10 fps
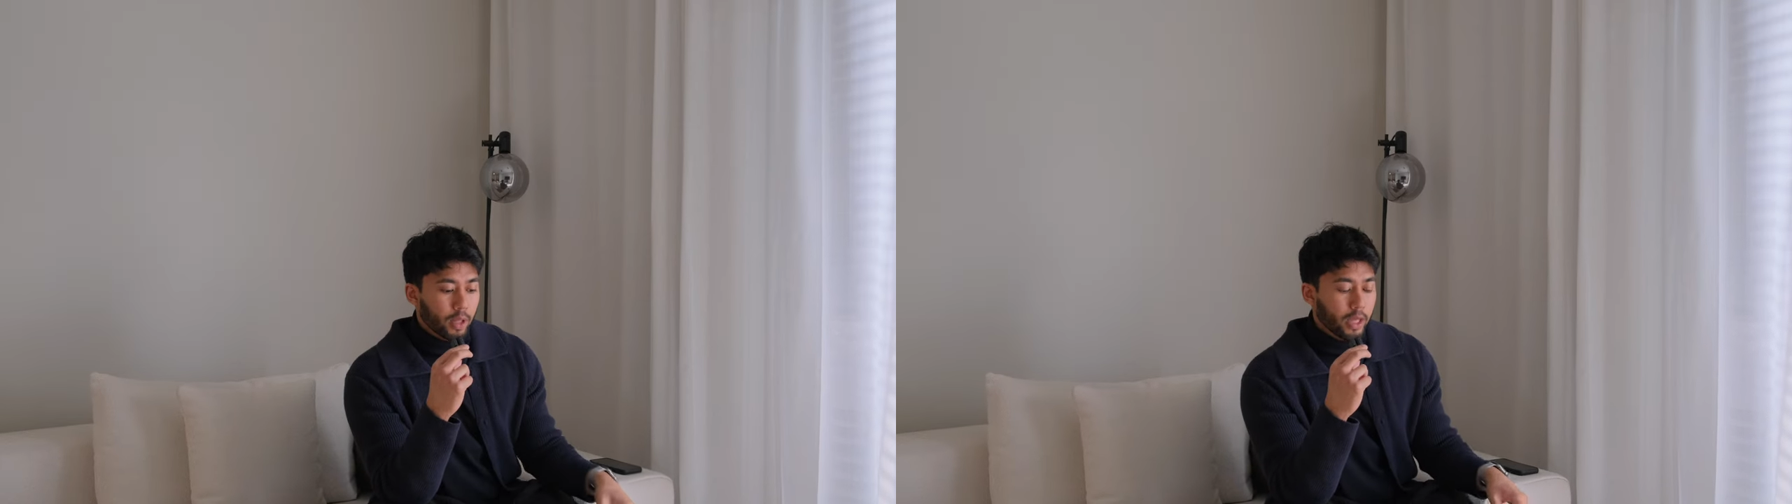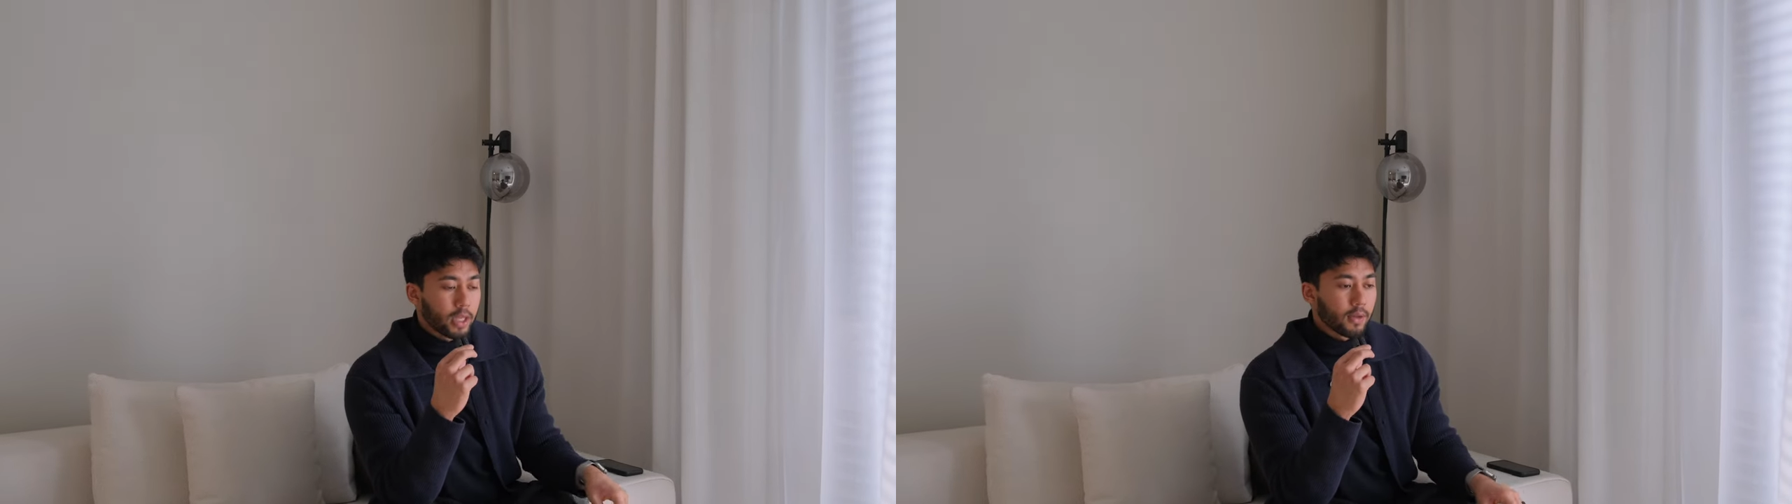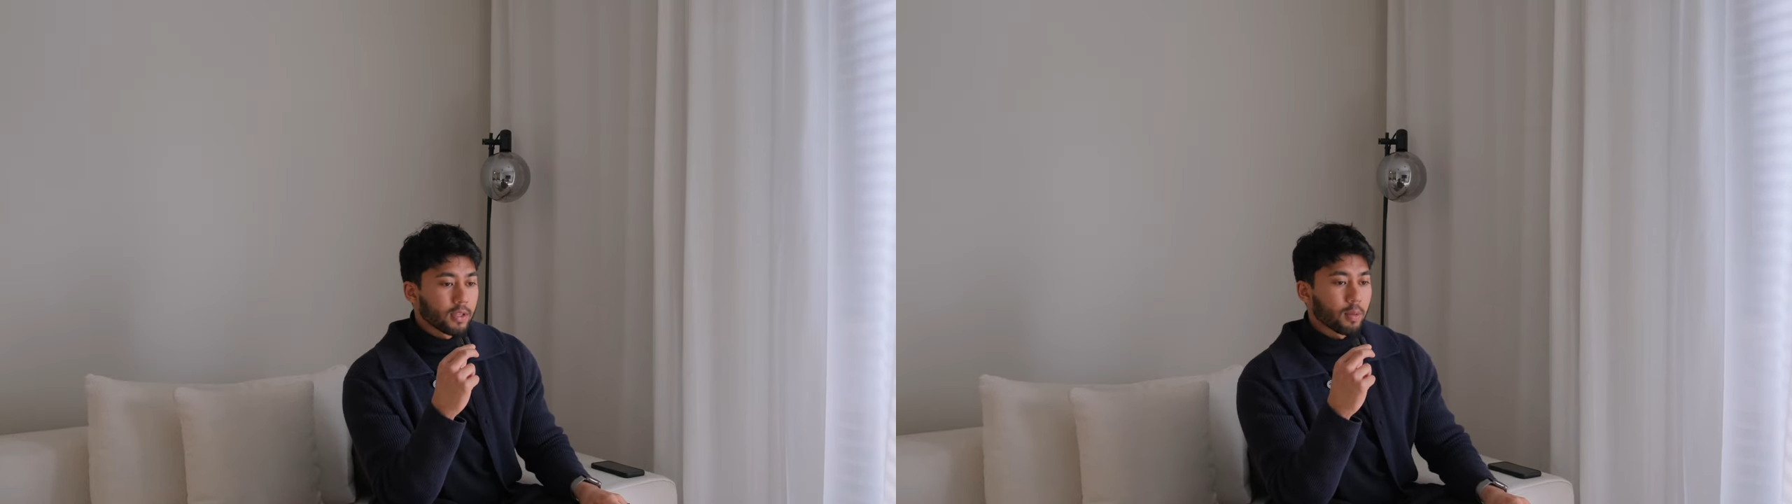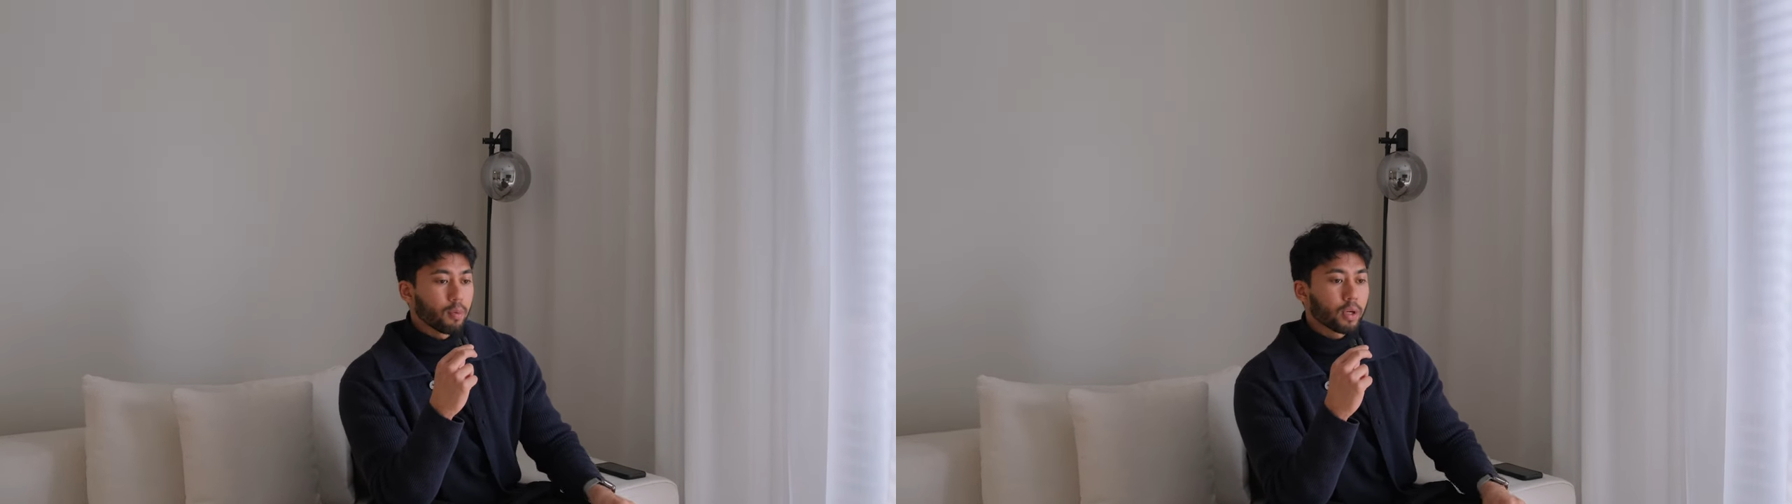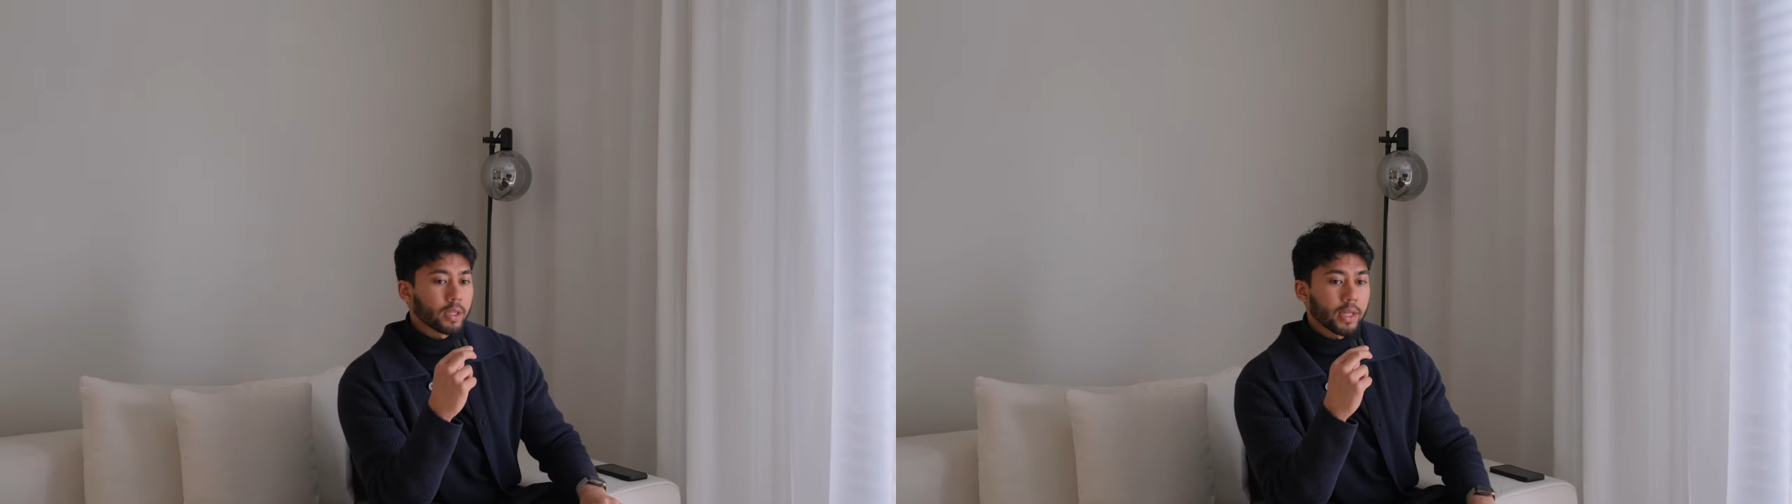that he gives in the
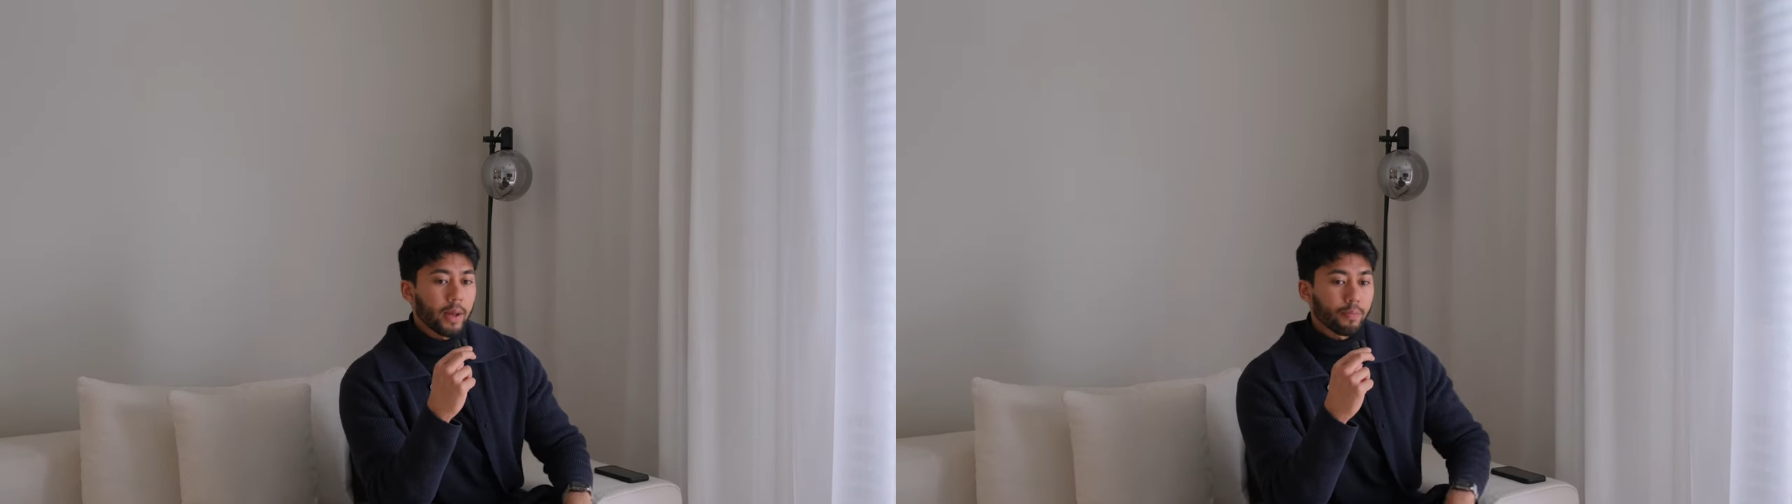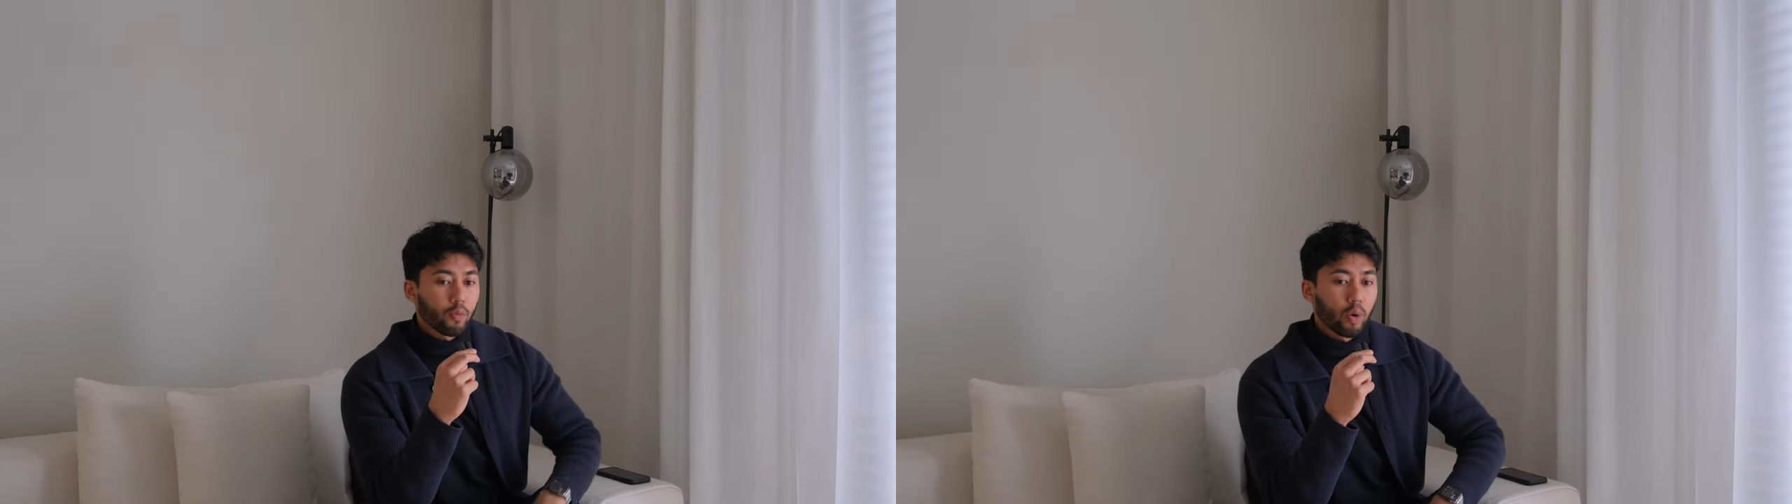book is that